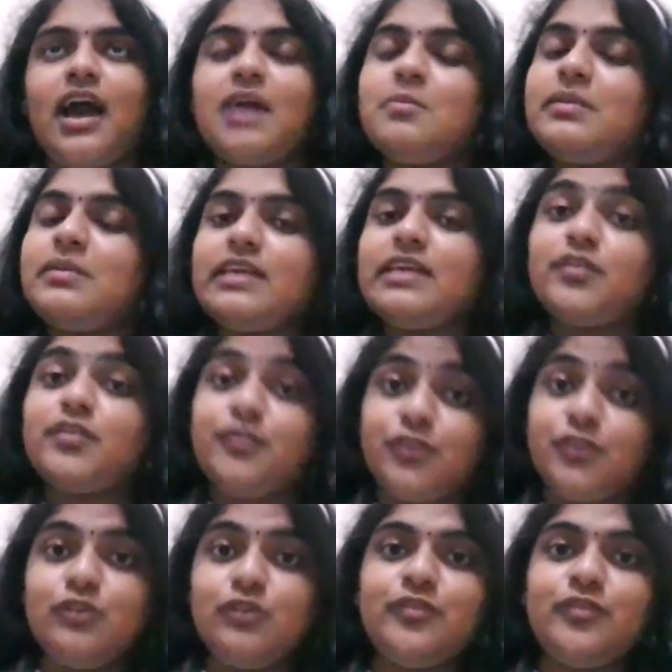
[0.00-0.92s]
I believe
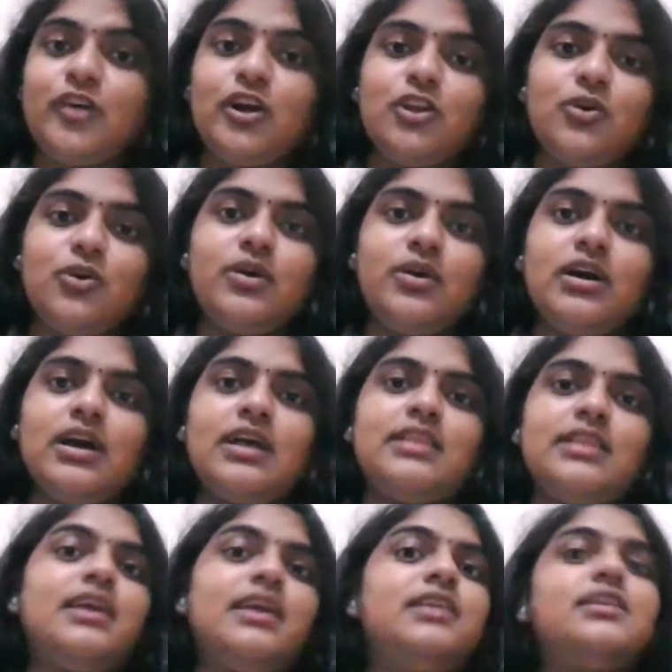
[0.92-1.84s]
if you follow,
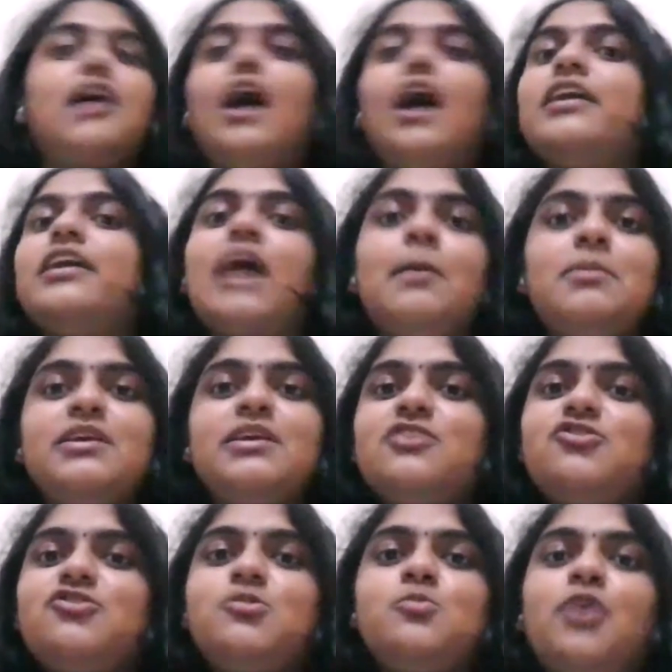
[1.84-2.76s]
the entire
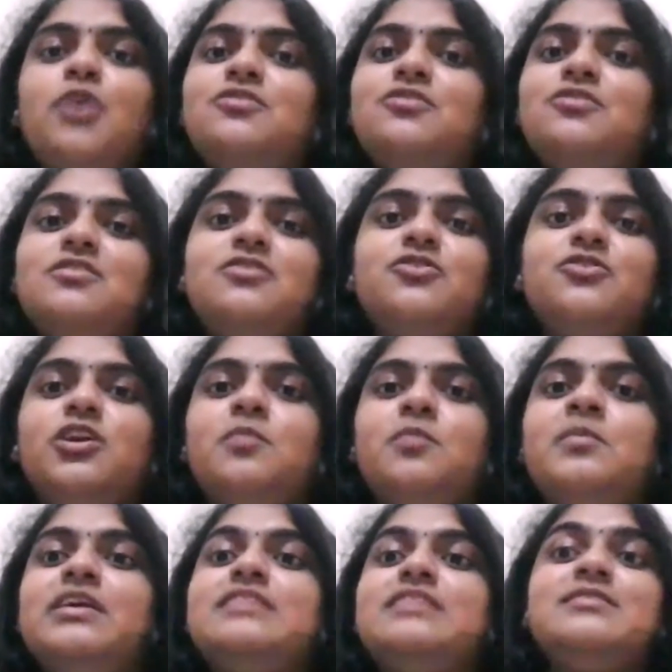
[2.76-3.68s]
application process is going
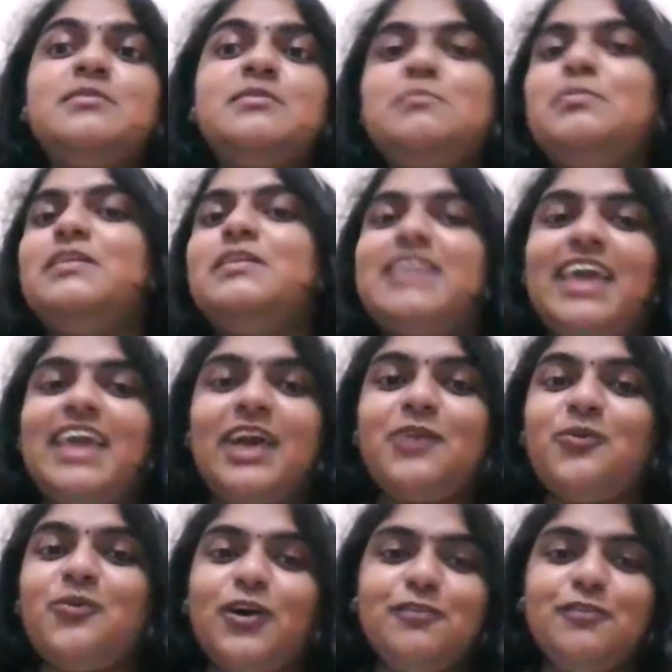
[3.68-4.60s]
to be a simple
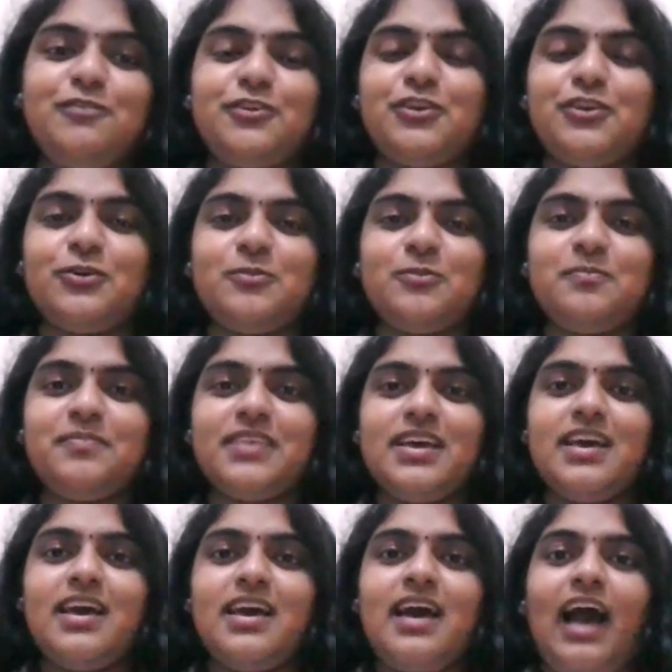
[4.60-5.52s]
cakewalk for you.
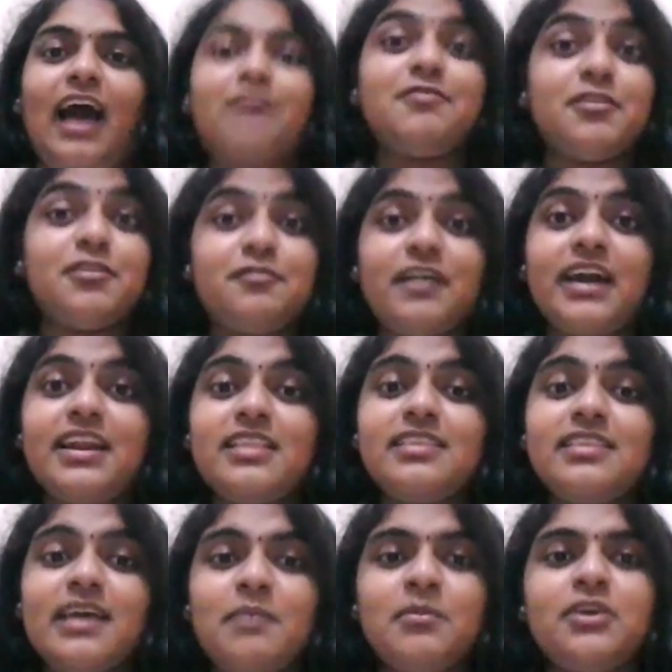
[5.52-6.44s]
I've
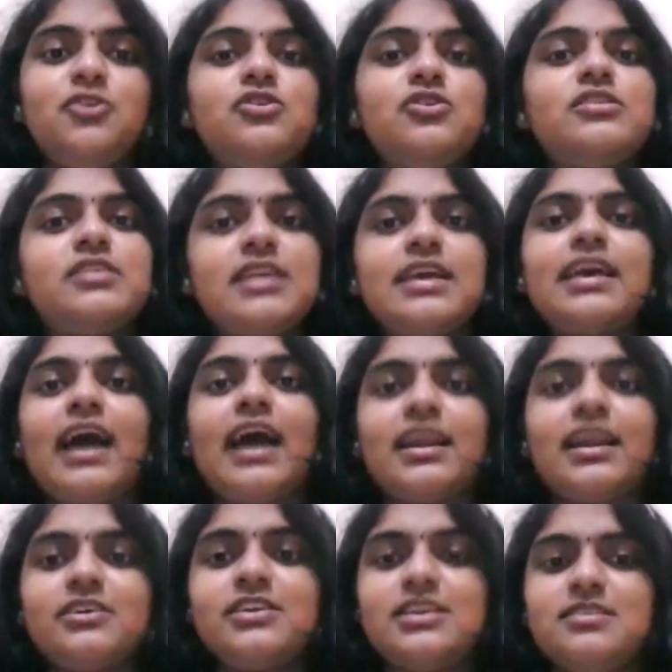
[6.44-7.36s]
divided them into three
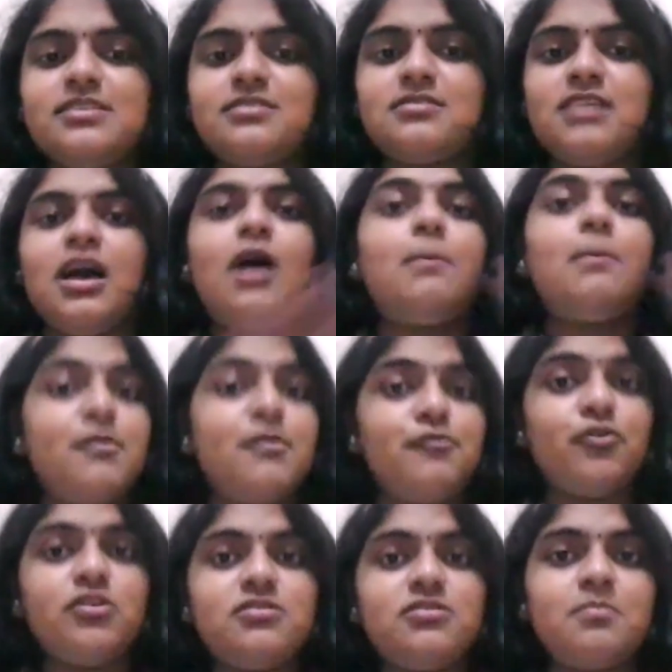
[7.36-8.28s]
categories:
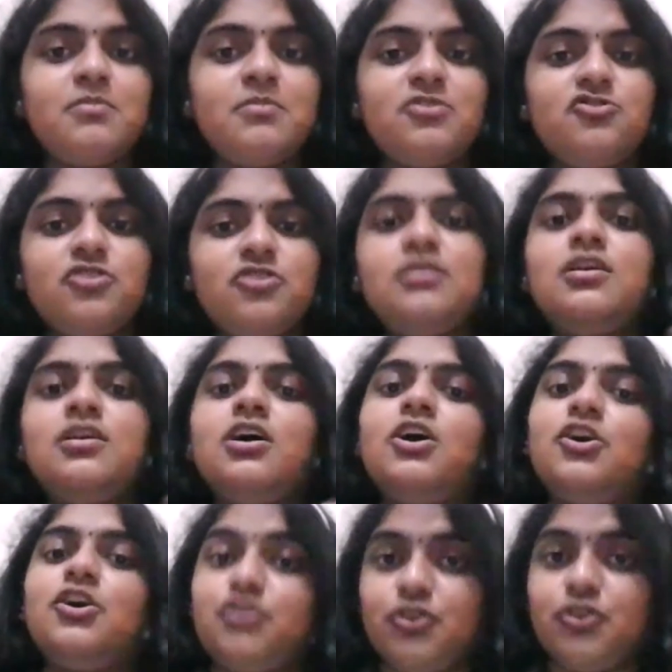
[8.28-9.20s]
before submission,
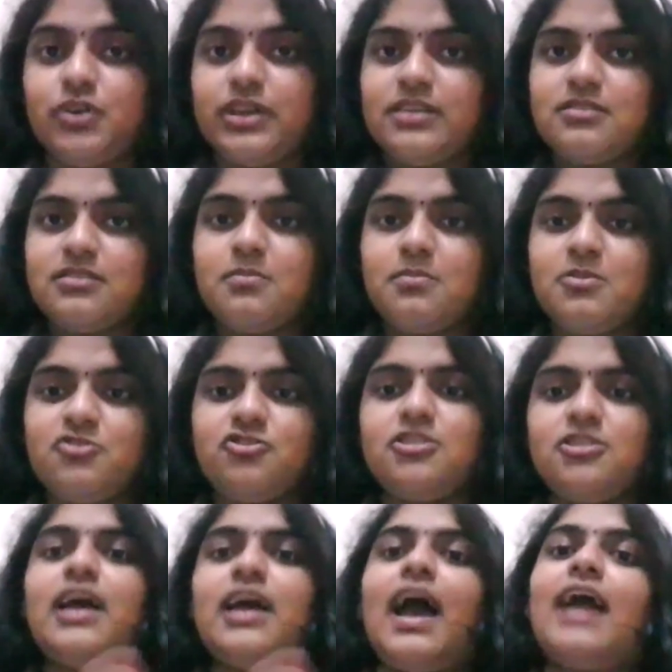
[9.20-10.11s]
during
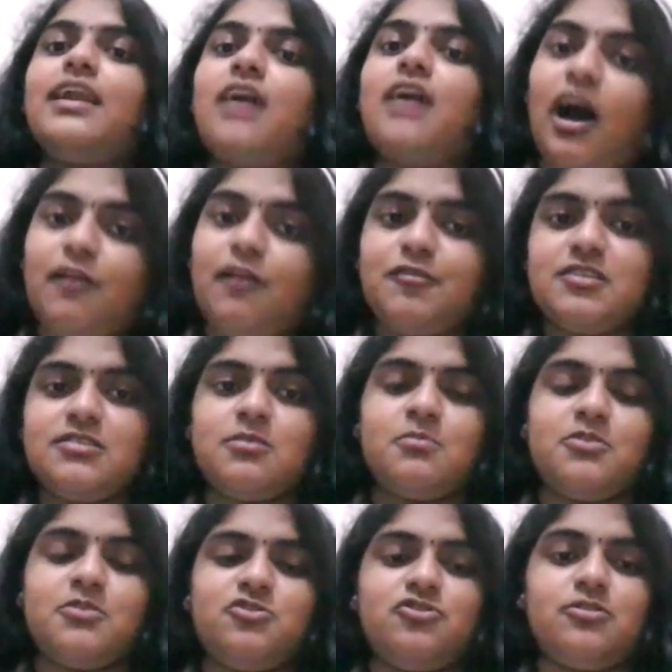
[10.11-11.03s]
submission, and after
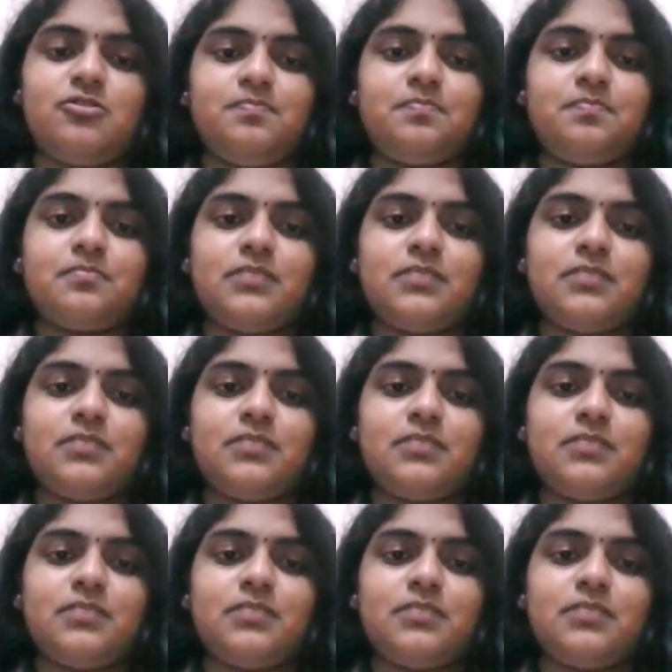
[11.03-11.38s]
submission.